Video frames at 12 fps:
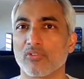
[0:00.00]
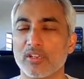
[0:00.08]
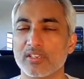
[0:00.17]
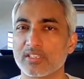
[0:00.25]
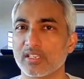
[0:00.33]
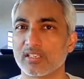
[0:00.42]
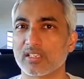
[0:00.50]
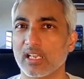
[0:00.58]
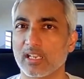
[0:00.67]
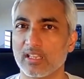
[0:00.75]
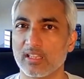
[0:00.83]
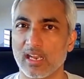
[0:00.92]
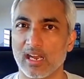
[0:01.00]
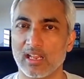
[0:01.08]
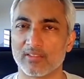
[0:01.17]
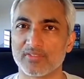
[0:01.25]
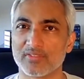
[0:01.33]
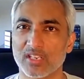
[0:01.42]
for instance, like in the
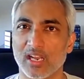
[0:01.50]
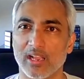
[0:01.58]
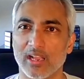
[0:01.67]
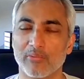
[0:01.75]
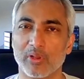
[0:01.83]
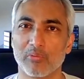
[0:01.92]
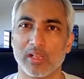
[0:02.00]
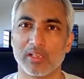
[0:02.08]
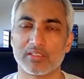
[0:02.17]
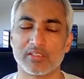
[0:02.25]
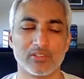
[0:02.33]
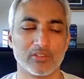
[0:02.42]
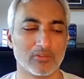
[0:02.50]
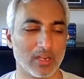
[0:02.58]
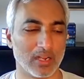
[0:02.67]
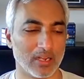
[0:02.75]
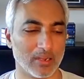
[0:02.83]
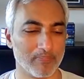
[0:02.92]
Isle of Skye, we went to,
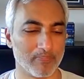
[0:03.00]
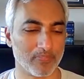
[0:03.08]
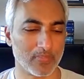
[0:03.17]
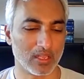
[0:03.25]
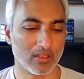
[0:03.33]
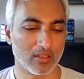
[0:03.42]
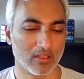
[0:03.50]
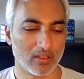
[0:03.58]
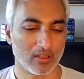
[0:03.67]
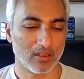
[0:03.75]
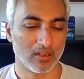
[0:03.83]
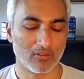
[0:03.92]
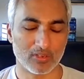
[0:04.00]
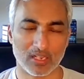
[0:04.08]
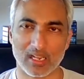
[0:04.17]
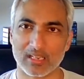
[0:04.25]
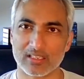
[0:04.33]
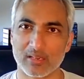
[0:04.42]
oh
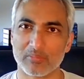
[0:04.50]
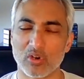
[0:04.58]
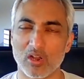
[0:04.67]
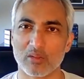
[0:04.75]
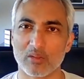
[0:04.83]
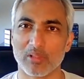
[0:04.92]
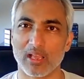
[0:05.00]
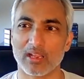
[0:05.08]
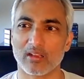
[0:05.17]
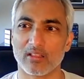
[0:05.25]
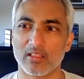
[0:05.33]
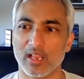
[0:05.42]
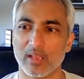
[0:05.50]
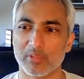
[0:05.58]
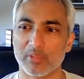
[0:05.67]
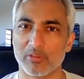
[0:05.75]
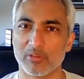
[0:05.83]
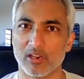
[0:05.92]
gosh, I'm drawing a blank on the name
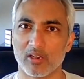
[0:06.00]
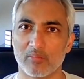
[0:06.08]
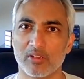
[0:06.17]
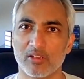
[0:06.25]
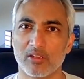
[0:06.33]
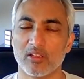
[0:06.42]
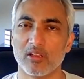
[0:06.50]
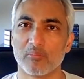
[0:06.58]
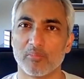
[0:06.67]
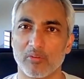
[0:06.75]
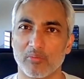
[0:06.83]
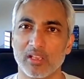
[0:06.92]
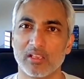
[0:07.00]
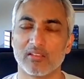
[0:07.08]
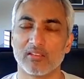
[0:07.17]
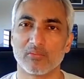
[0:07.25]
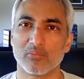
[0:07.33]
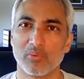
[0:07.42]
of the pub, but we
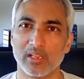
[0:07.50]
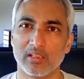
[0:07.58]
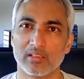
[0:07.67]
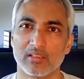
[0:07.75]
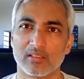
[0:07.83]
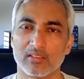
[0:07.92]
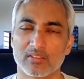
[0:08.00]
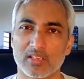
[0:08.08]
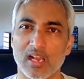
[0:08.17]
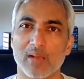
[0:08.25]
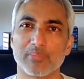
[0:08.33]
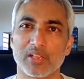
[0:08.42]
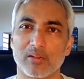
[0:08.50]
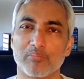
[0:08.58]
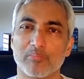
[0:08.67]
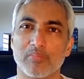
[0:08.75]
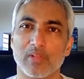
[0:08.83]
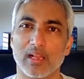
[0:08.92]
stopped at a